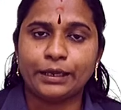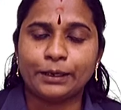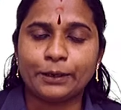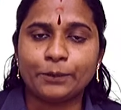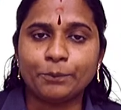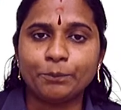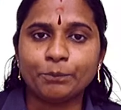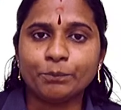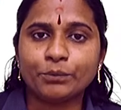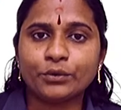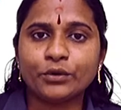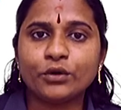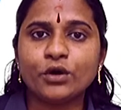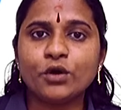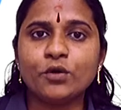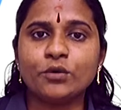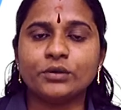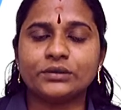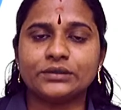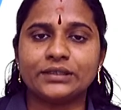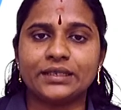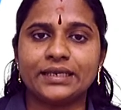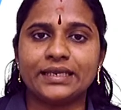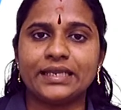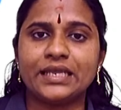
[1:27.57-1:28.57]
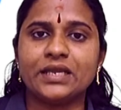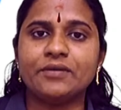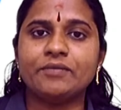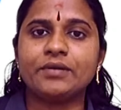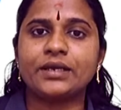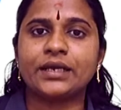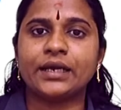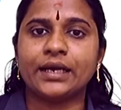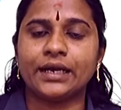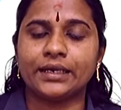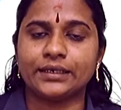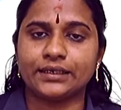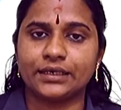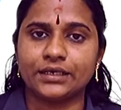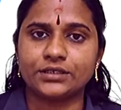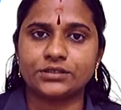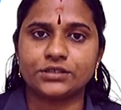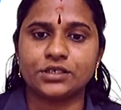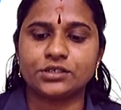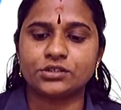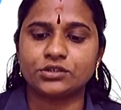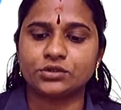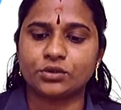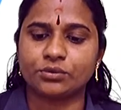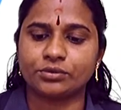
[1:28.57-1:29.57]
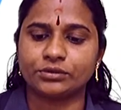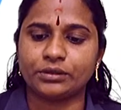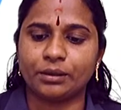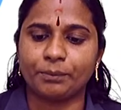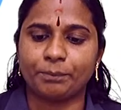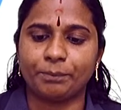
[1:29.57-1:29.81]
Improve the living conditions of